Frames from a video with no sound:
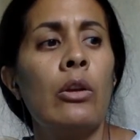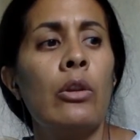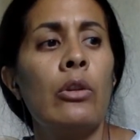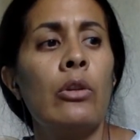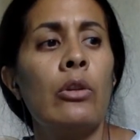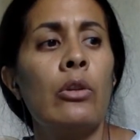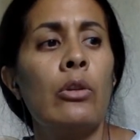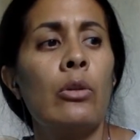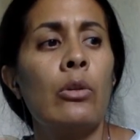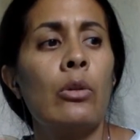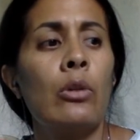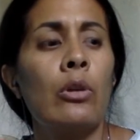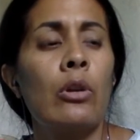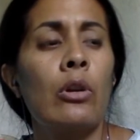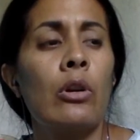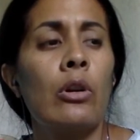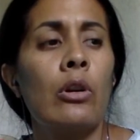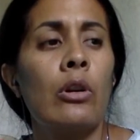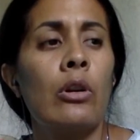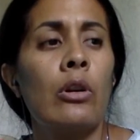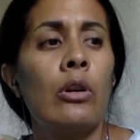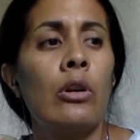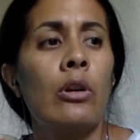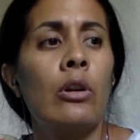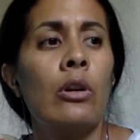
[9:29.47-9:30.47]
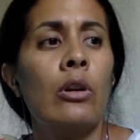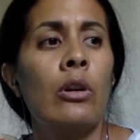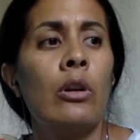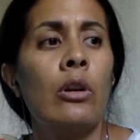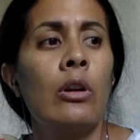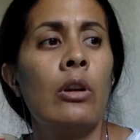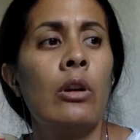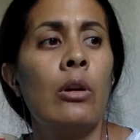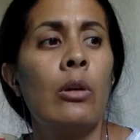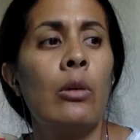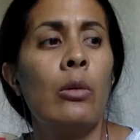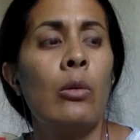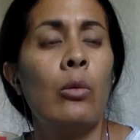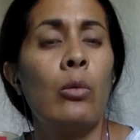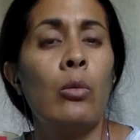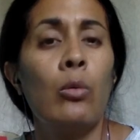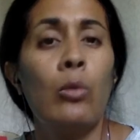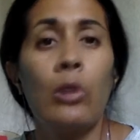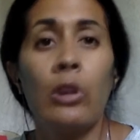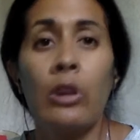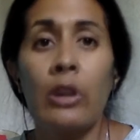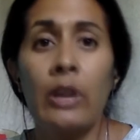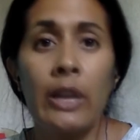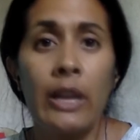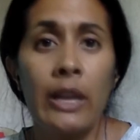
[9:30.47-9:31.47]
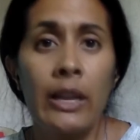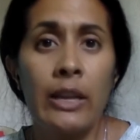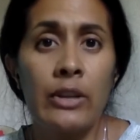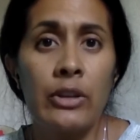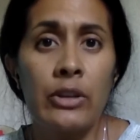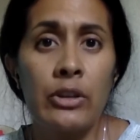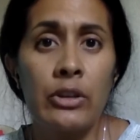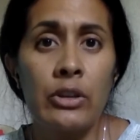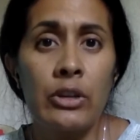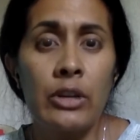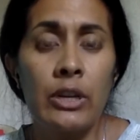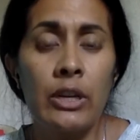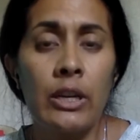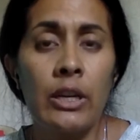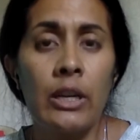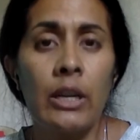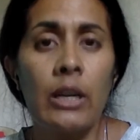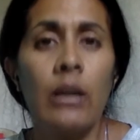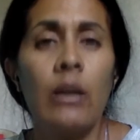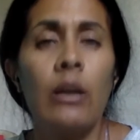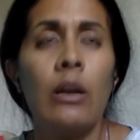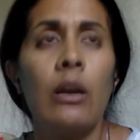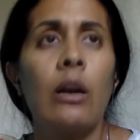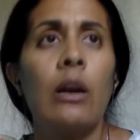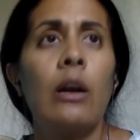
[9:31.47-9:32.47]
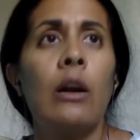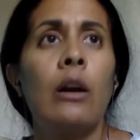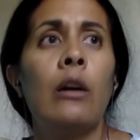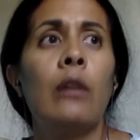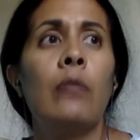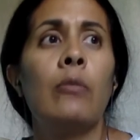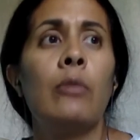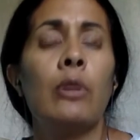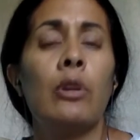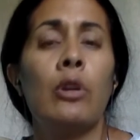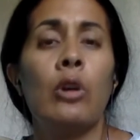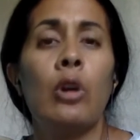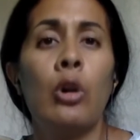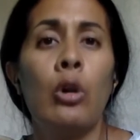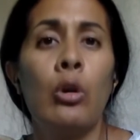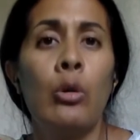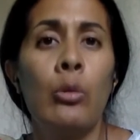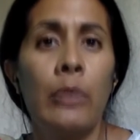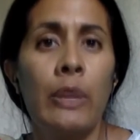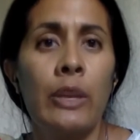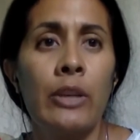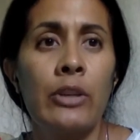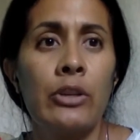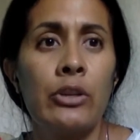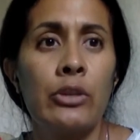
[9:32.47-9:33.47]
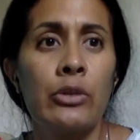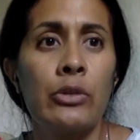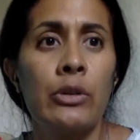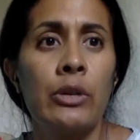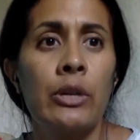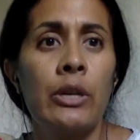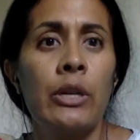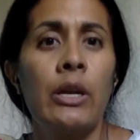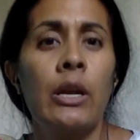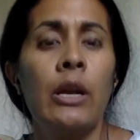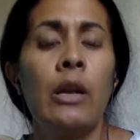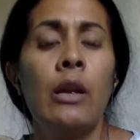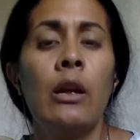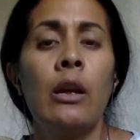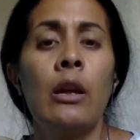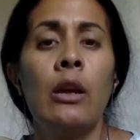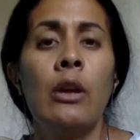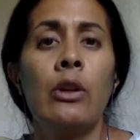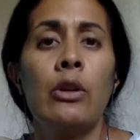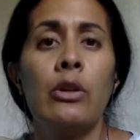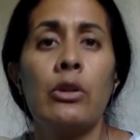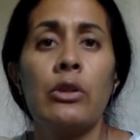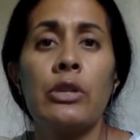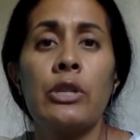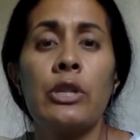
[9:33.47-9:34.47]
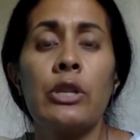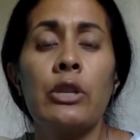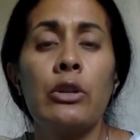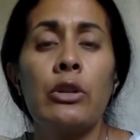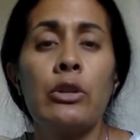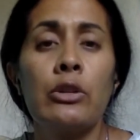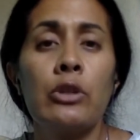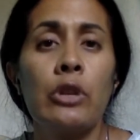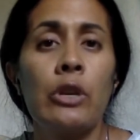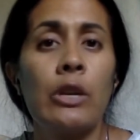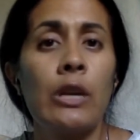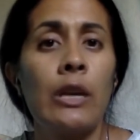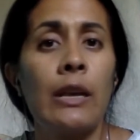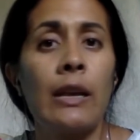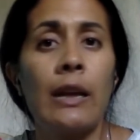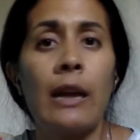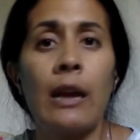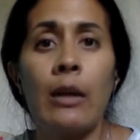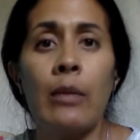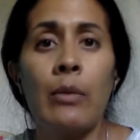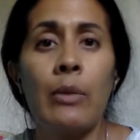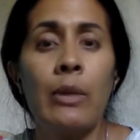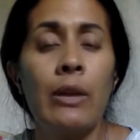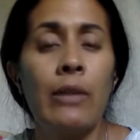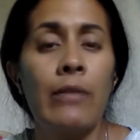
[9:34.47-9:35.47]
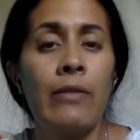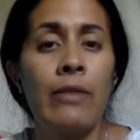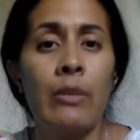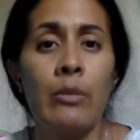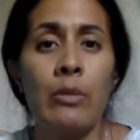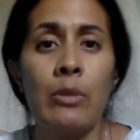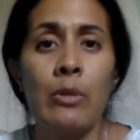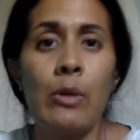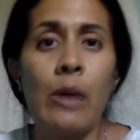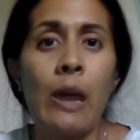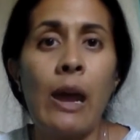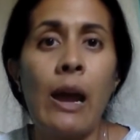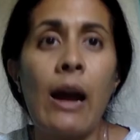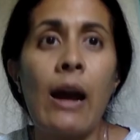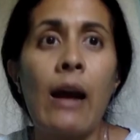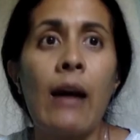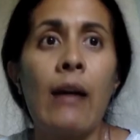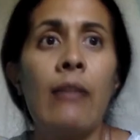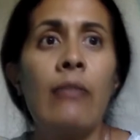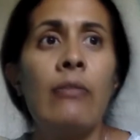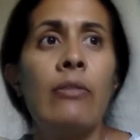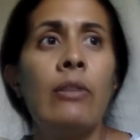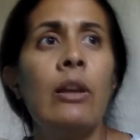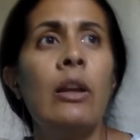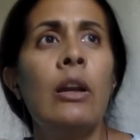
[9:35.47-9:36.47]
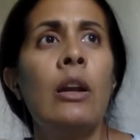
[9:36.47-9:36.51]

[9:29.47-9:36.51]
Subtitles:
your work history, your home history, your children and how many of them you have,